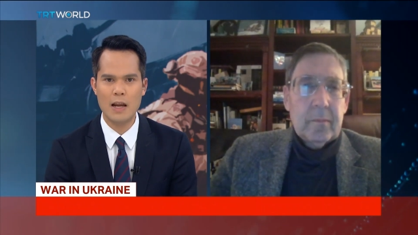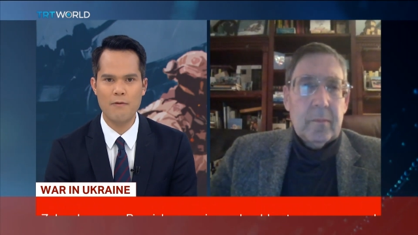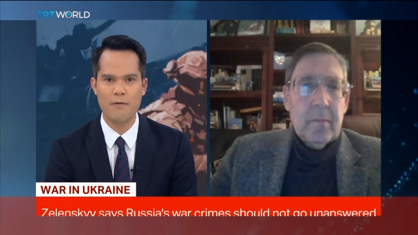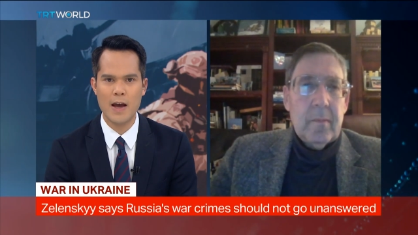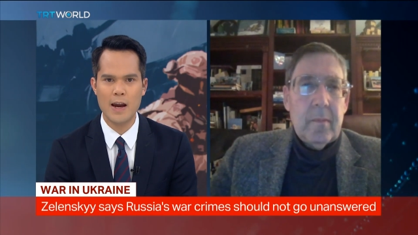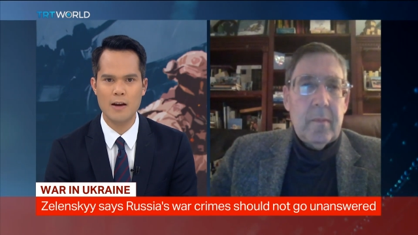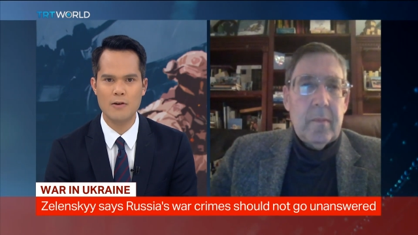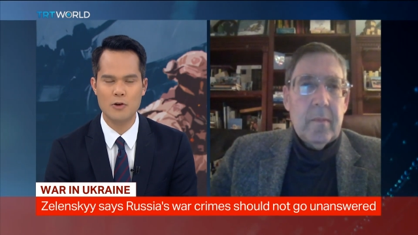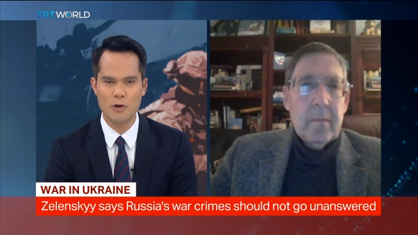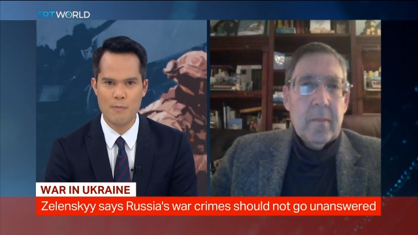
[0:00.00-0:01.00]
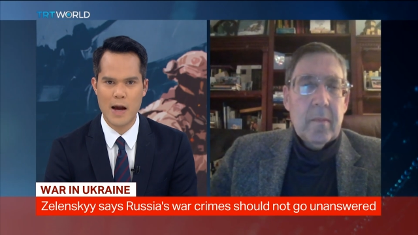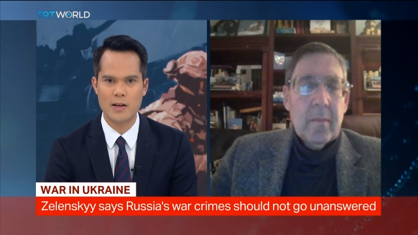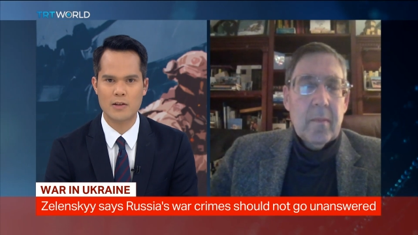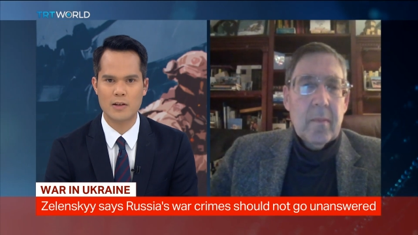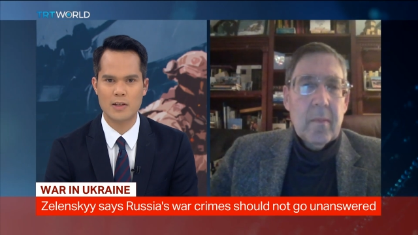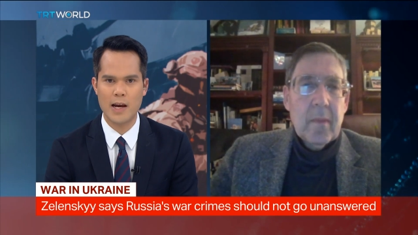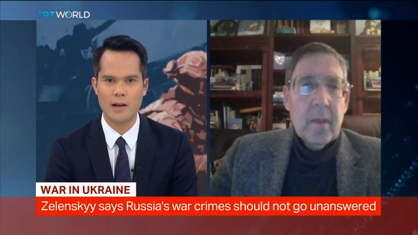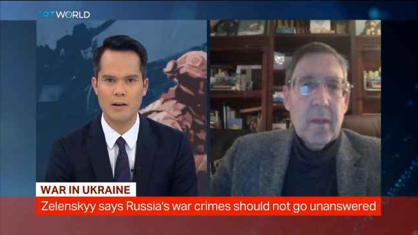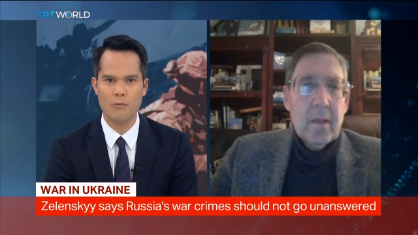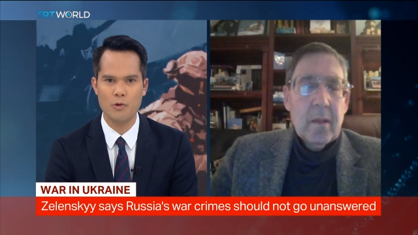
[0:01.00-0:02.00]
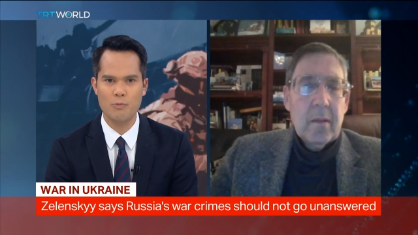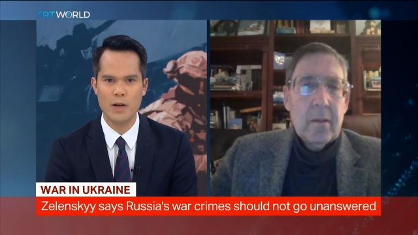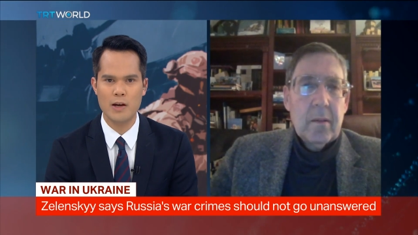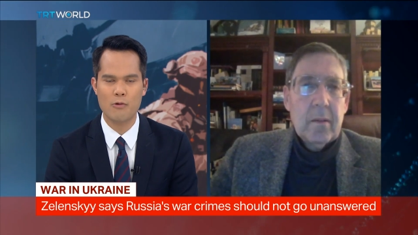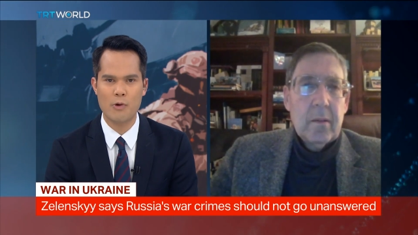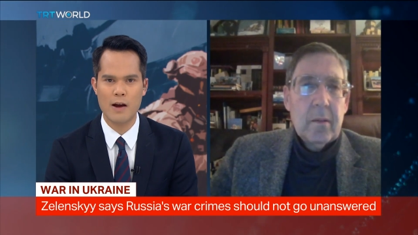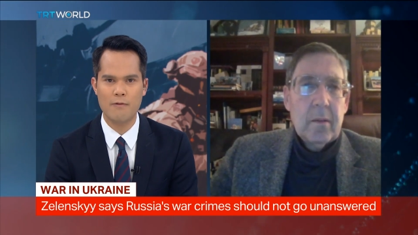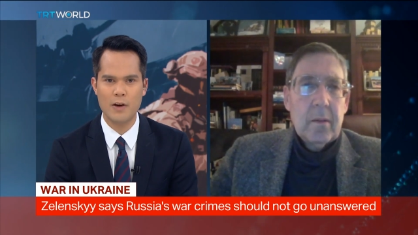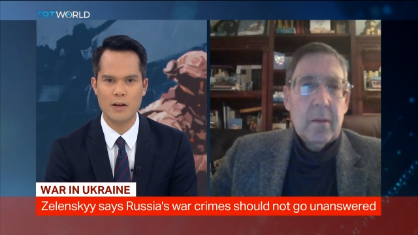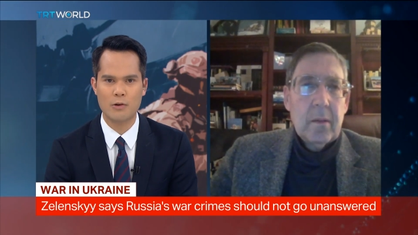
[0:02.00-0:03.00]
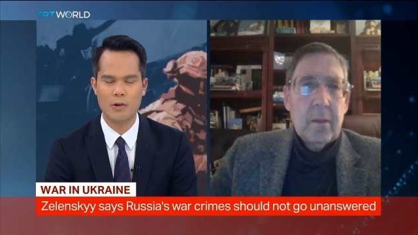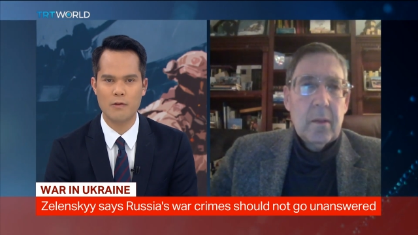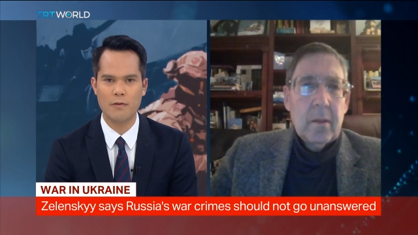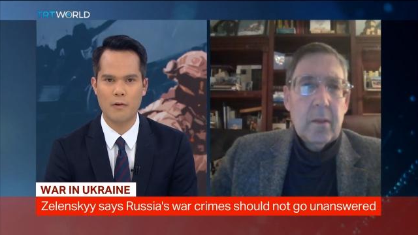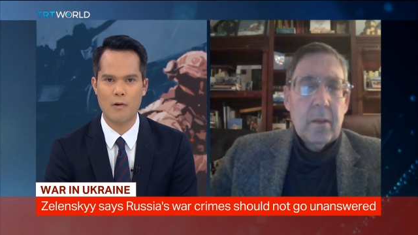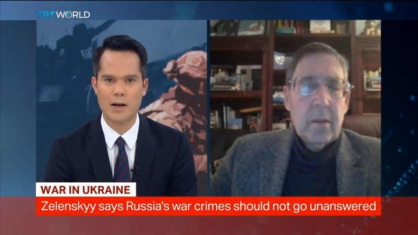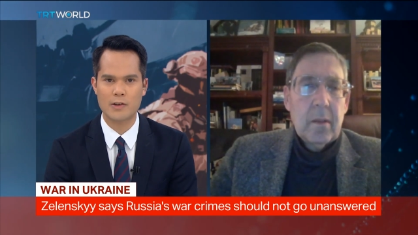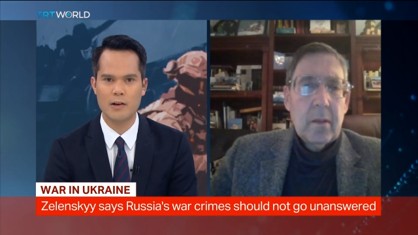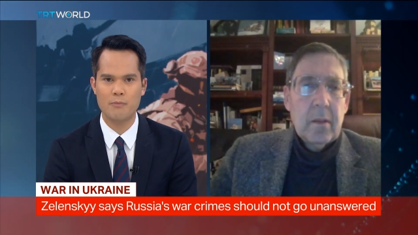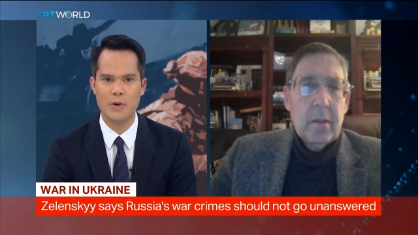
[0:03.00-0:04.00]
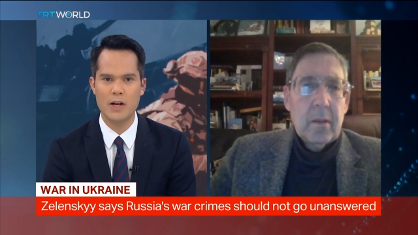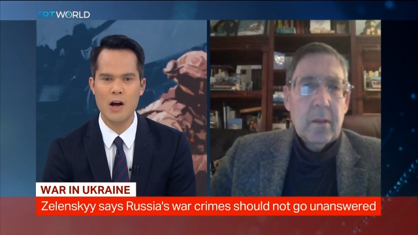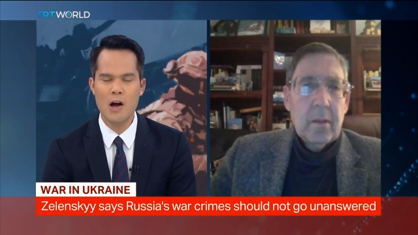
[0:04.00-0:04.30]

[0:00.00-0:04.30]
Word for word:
Speaker 1: If they do manage to take it, it would be a rare victory for Russia. But